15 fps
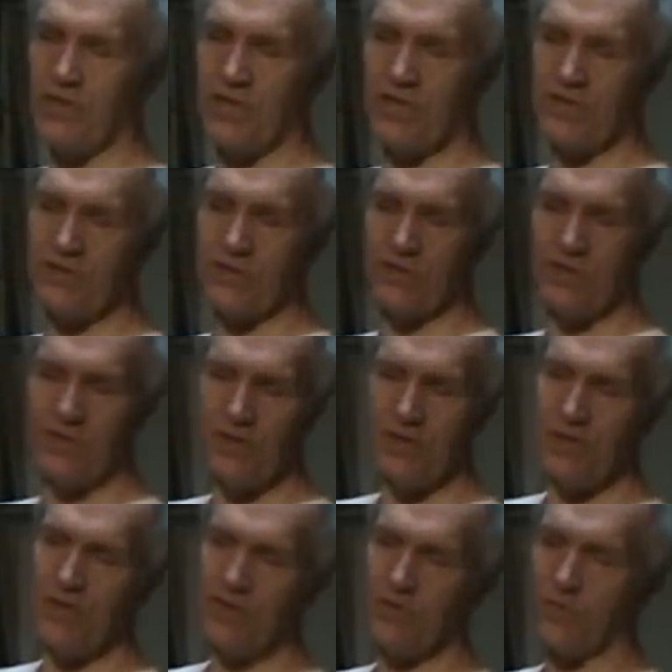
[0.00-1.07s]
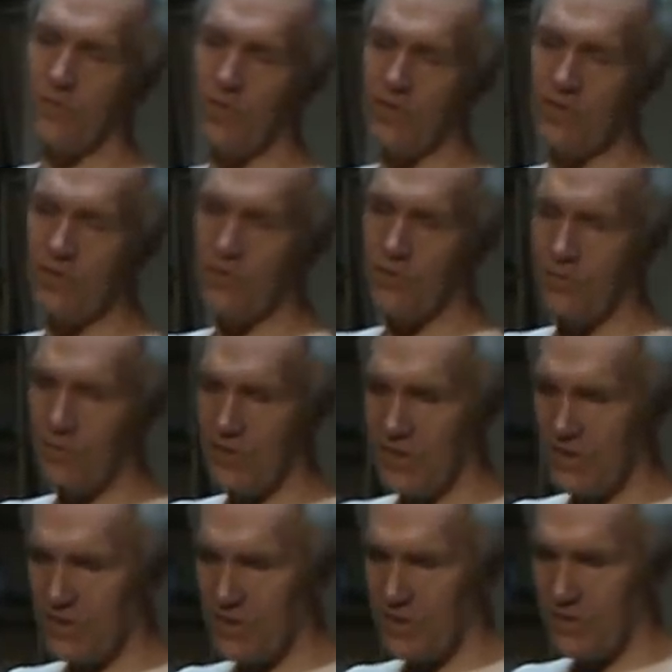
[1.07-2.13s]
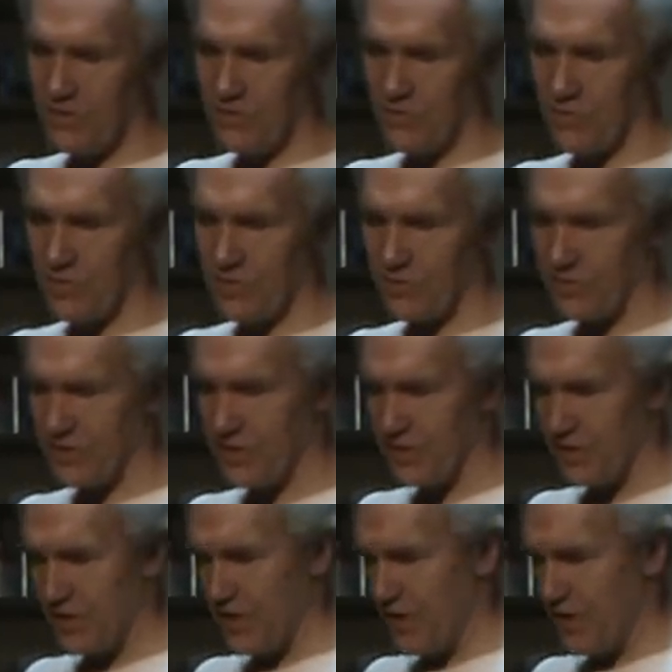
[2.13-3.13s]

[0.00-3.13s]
It hasn't run through the jointer yet,